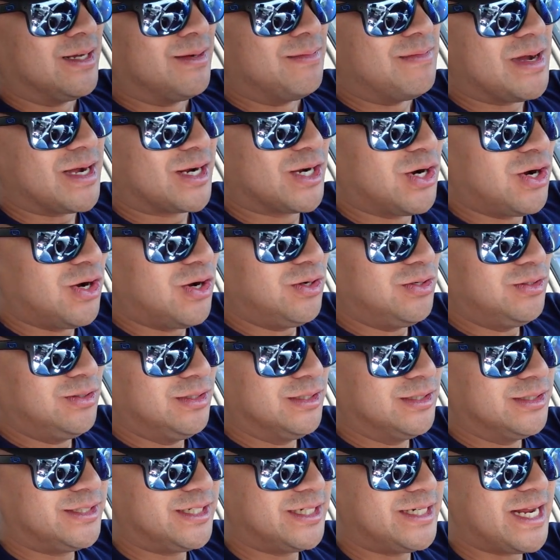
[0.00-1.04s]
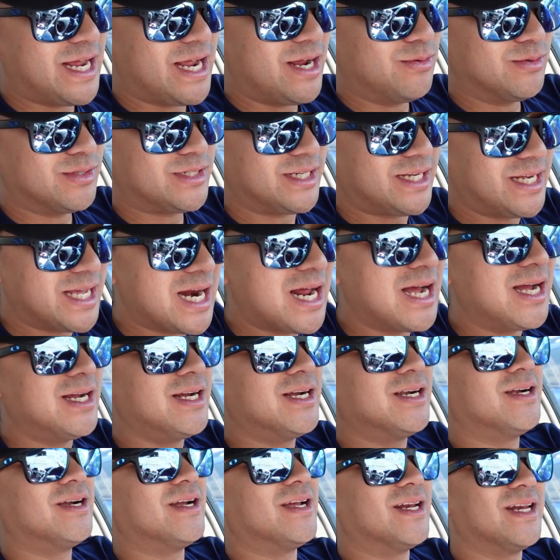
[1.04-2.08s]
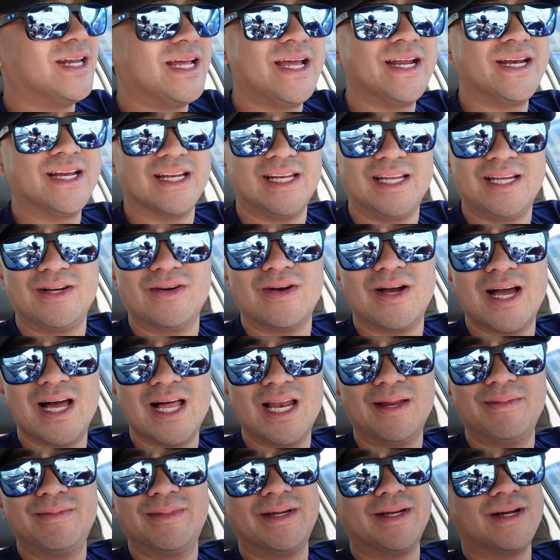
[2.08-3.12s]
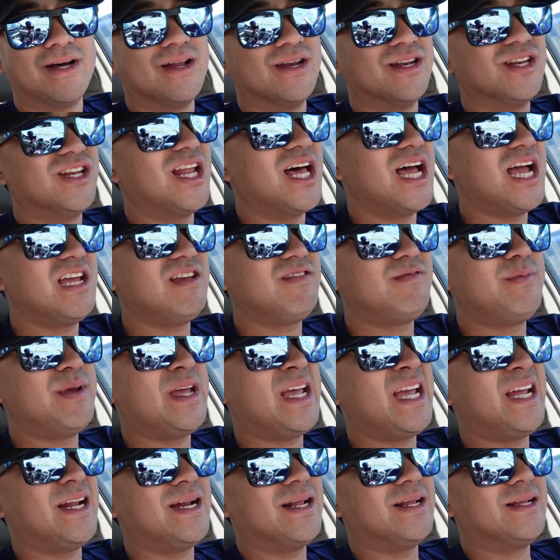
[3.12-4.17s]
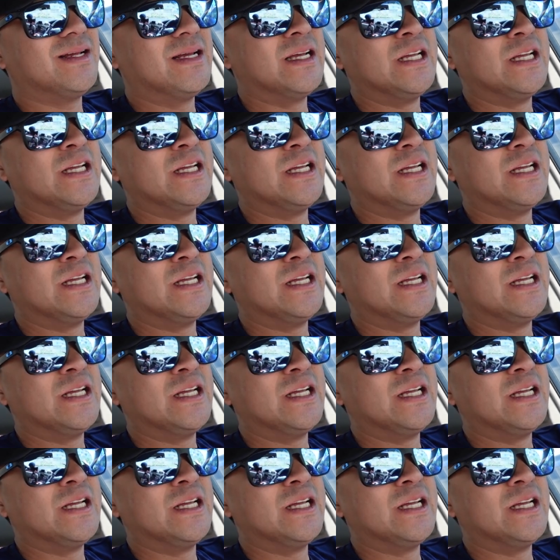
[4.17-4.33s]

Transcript: My goal today was to get out here and land illegal halibut on live bait.